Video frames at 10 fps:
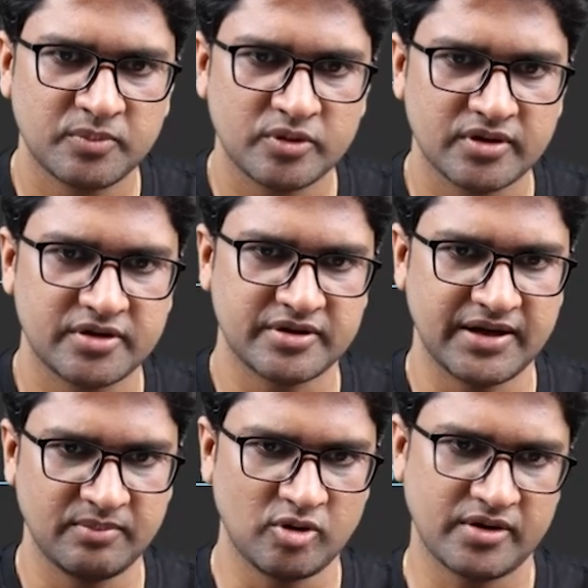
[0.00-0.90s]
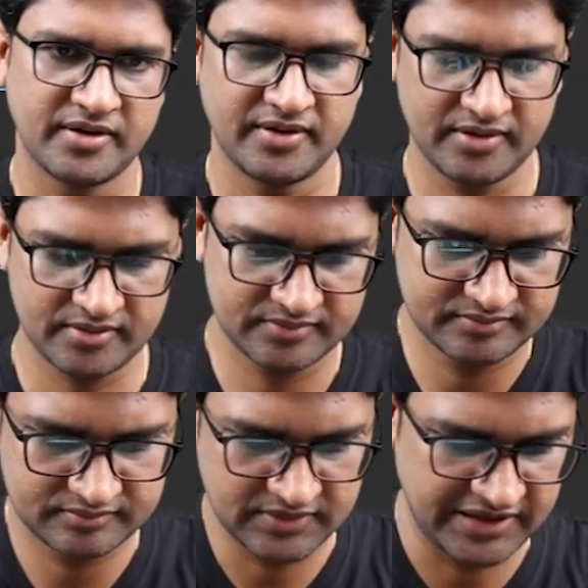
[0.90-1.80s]
and put a try block here.
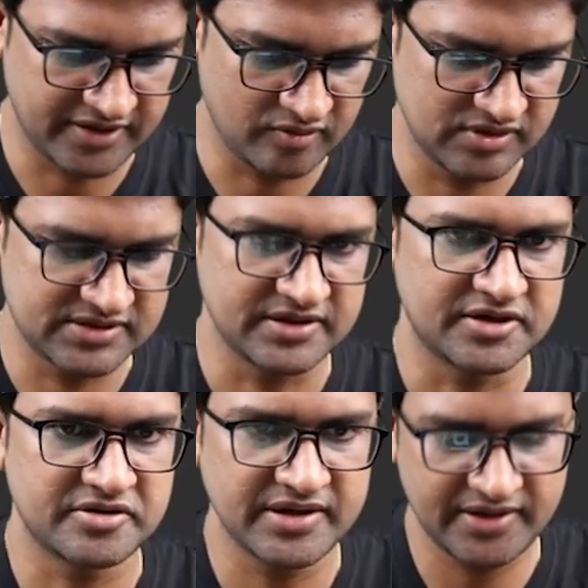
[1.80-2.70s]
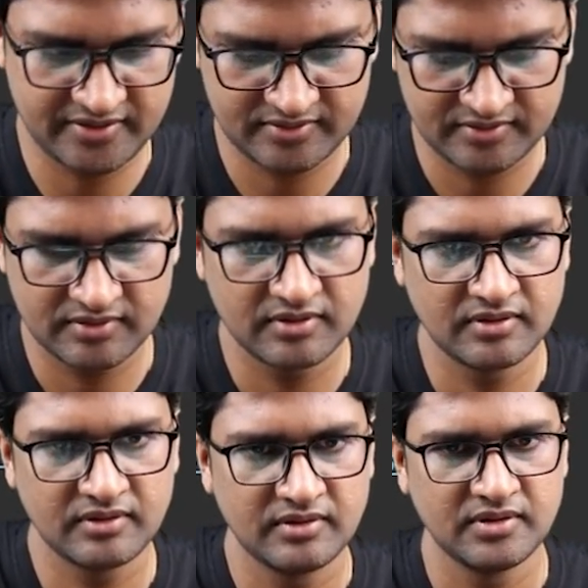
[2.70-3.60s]
I can go and say that try.
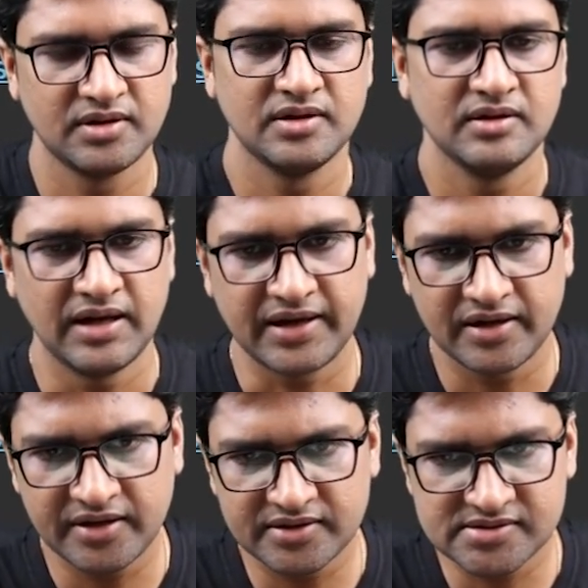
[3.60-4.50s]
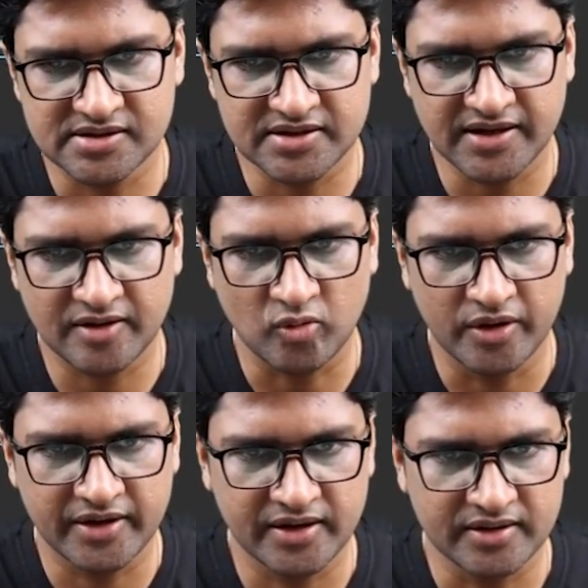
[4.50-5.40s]
I can take this entire
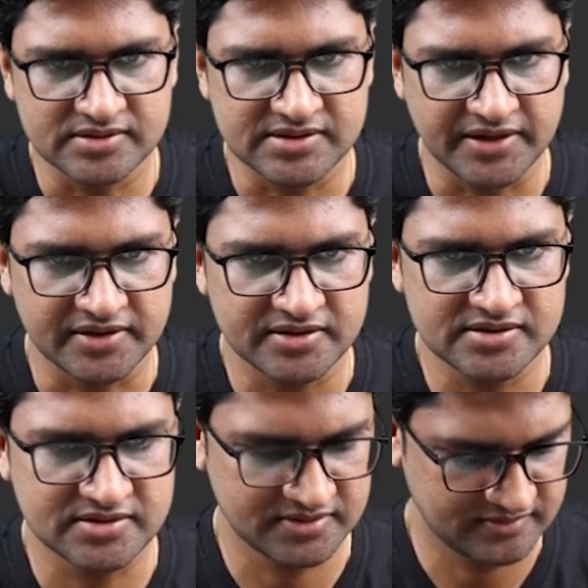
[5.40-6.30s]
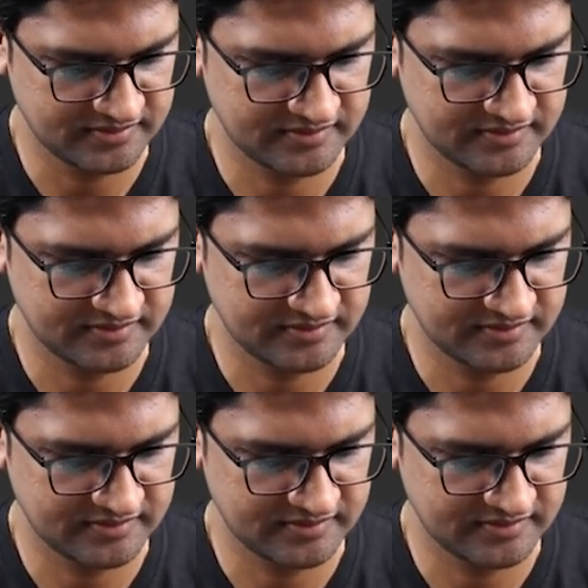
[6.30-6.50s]
content inside this